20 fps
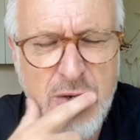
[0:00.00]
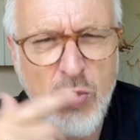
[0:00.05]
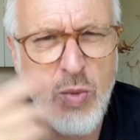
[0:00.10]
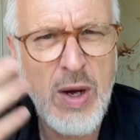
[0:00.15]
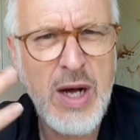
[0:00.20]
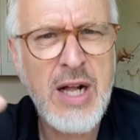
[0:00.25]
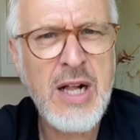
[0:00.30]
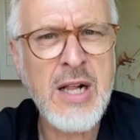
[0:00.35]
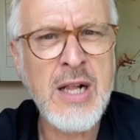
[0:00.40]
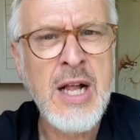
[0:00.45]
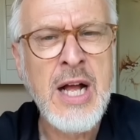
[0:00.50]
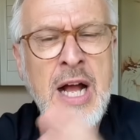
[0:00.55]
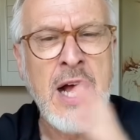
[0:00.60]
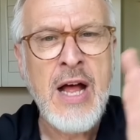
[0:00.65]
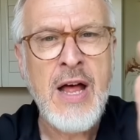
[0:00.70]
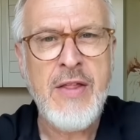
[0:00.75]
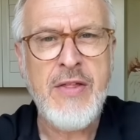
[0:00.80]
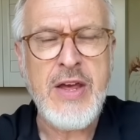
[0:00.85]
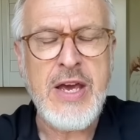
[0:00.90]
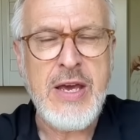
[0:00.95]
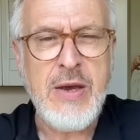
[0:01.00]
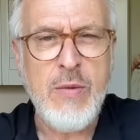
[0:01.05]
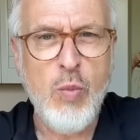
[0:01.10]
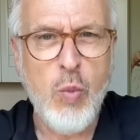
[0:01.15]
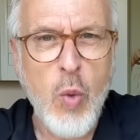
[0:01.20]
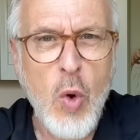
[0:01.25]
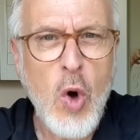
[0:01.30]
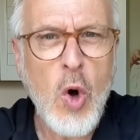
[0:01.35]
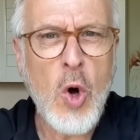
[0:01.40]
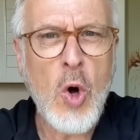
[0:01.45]
while the
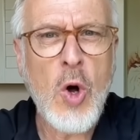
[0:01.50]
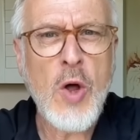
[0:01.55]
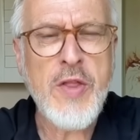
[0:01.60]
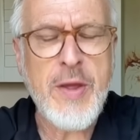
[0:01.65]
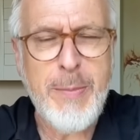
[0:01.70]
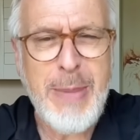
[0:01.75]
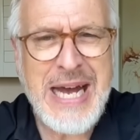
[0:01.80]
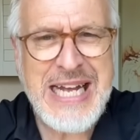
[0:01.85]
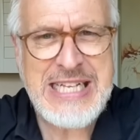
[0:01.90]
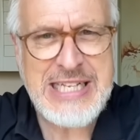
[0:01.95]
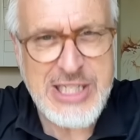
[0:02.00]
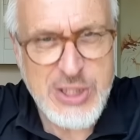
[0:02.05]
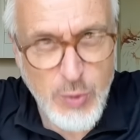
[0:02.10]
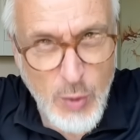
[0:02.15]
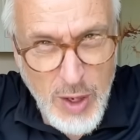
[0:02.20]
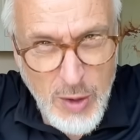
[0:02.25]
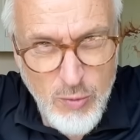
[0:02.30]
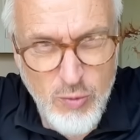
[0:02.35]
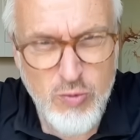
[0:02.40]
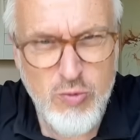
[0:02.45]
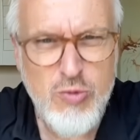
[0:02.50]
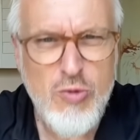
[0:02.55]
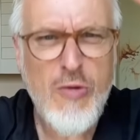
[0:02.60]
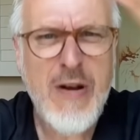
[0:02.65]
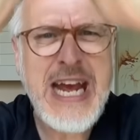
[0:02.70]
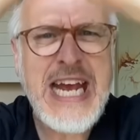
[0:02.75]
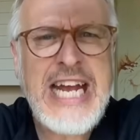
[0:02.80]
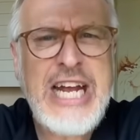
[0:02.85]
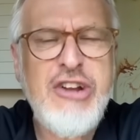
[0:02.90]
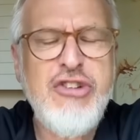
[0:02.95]
war, the battles were
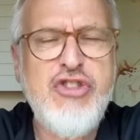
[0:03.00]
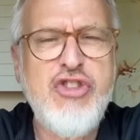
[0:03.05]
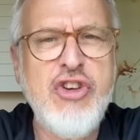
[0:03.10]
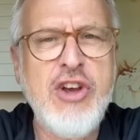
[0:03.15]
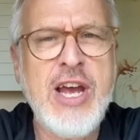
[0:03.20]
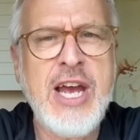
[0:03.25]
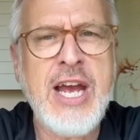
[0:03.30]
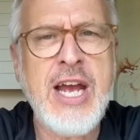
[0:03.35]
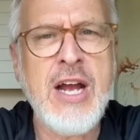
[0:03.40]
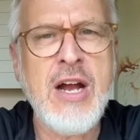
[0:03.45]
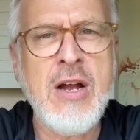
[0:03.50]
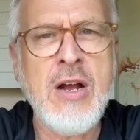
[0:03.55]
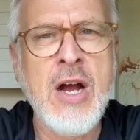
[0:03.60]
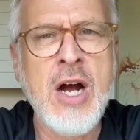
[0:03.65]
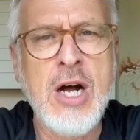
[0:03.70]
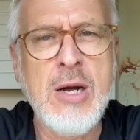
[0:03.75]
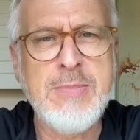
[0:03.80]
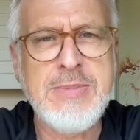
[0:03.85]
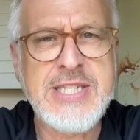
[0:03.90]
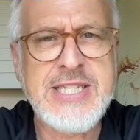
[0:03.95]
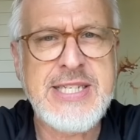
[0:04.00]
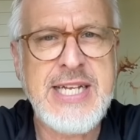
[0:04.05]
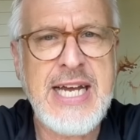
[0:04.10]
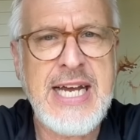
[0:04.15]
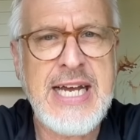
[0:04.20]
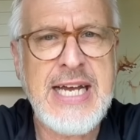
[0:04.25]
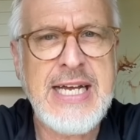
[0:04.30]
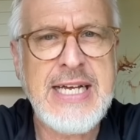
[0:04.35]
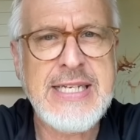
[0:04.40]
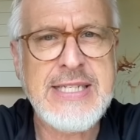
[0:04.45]
raging
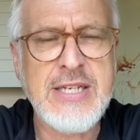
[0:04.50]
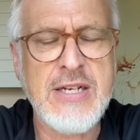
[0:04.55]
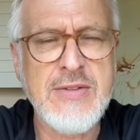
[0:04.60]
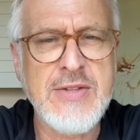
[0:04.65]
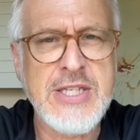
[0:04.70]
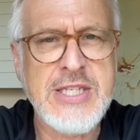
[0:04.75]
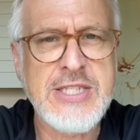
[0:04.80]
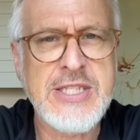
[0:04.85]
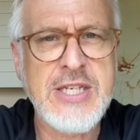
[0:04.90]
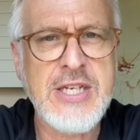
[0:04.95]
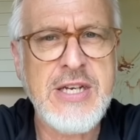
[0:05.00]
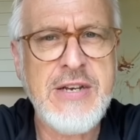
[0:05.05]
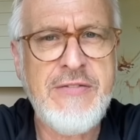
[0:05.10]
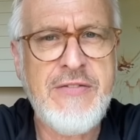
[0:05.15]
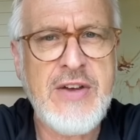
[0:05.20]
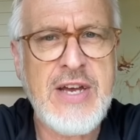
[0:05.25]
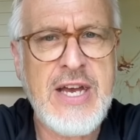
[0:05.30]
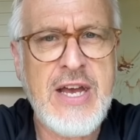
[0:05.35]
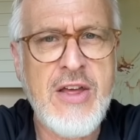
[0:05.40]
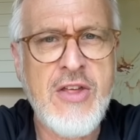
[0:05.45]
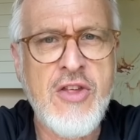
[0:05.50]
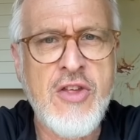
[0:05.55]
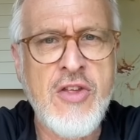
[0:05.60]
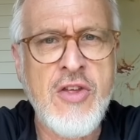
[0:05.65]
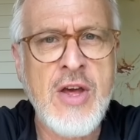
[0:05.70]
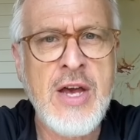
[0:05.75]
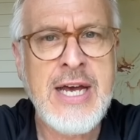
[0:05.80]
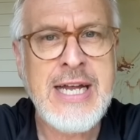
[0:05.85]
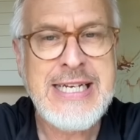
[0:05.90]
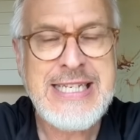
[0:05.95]
upstairs on the
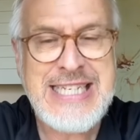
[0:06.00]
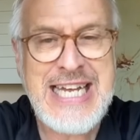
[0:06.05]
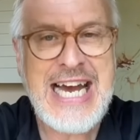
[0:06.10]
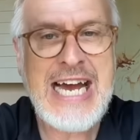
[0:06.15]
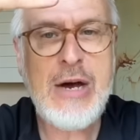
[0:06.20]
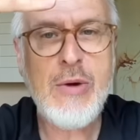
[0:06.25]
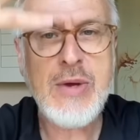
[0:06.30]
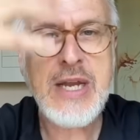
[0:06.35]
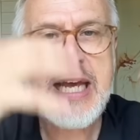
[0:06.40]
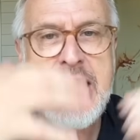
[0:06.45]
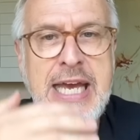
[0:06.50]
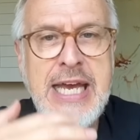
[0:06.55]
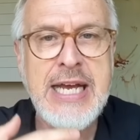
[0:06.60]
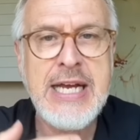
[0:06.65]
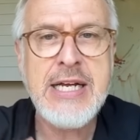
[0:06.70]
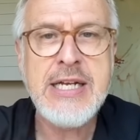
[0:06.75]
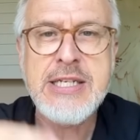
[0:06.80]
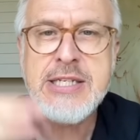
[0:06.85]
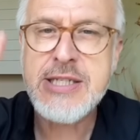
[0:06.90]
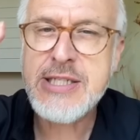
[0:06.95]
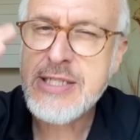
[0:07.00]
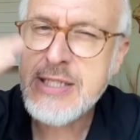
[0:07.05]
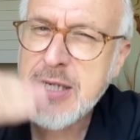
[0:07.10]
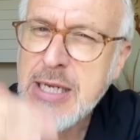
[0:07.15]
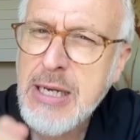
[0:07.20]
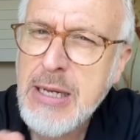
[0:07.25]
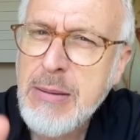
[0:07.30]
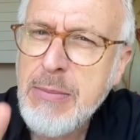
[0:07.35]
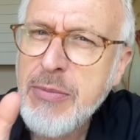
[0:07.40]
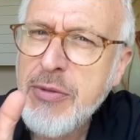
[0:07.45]
surface, down here,
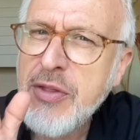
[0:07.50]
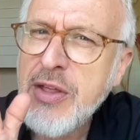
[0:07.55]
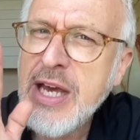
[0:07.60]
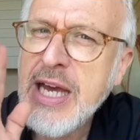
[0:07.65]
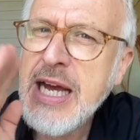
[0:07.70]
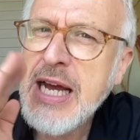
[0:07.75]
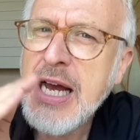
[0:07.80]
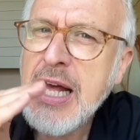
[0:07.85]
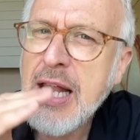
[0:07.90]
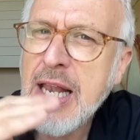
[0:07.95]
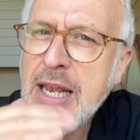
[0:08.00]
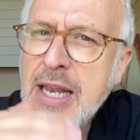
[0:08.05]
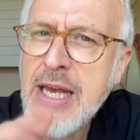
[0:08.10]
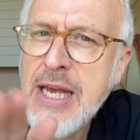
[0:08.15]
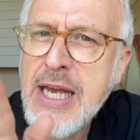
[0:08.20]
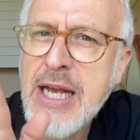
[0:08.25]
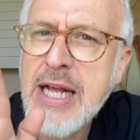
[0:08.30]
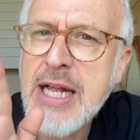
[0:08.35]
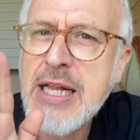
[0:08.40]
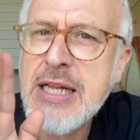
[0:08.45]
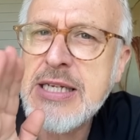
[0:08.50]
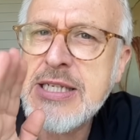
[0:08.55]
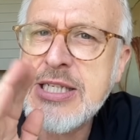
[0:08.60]
something a little